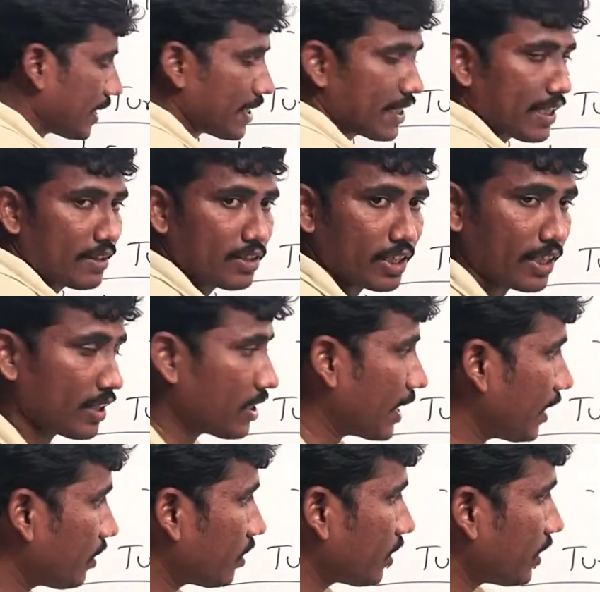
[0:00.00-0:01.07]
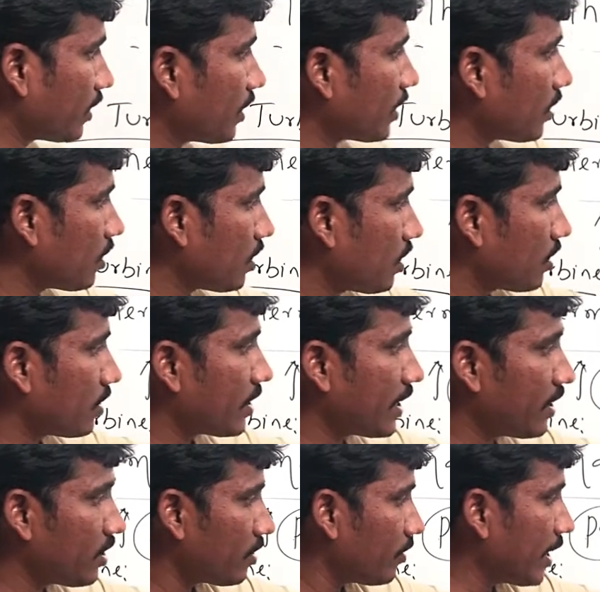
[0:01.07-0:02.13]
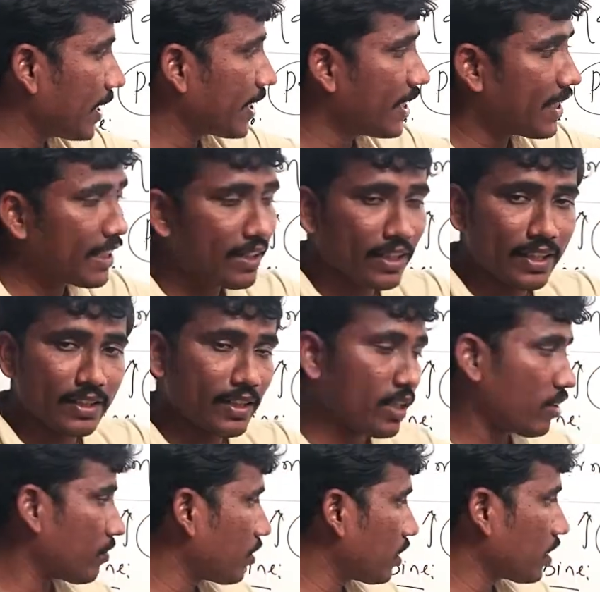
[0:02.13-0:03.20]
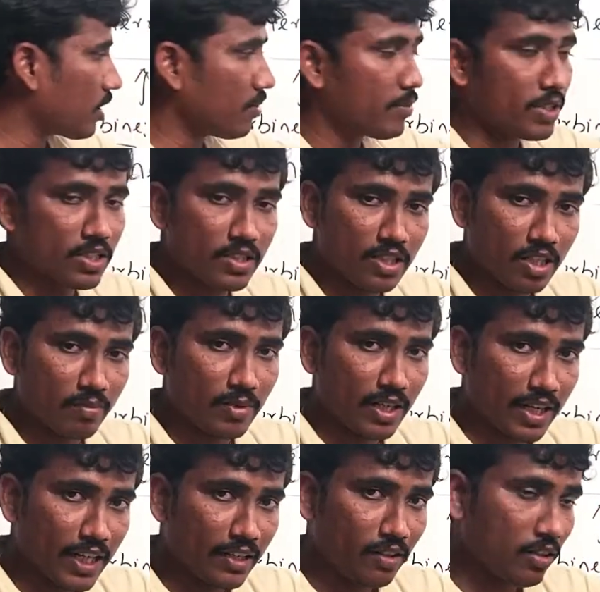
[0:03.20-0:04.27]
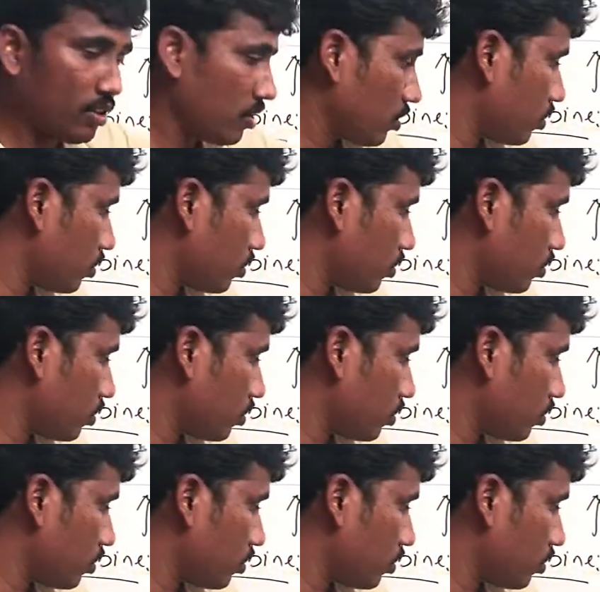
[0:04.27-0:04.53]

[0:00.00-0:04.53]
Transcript: T three, right? Here T, we are getting T three after the combustion chamber, right?